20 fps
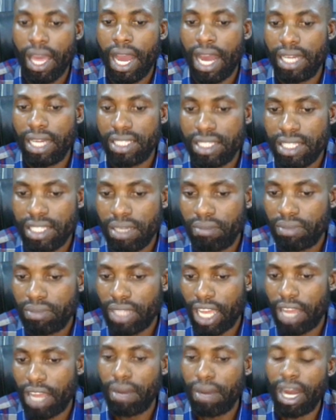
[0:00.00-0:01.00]
At the same
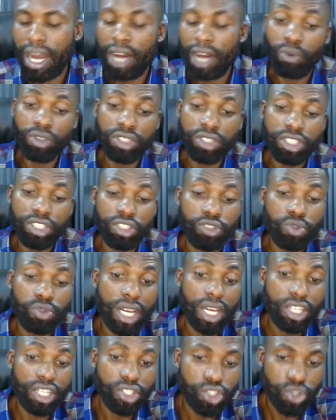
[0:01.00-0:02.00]
time, I want it
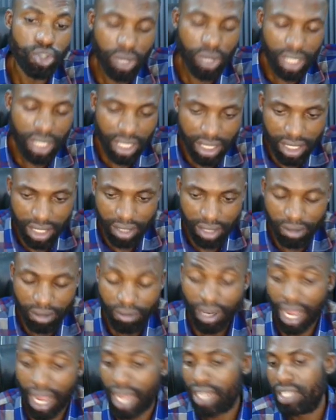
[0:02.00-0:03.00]
educative
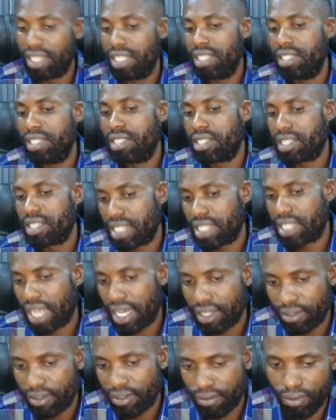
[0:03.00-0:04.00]
and
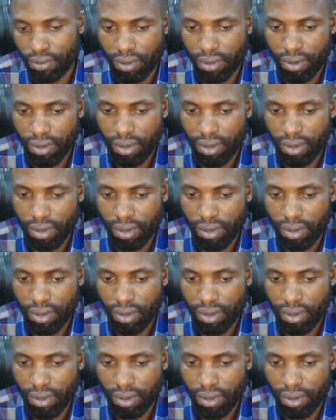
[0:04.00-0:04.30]
insightful.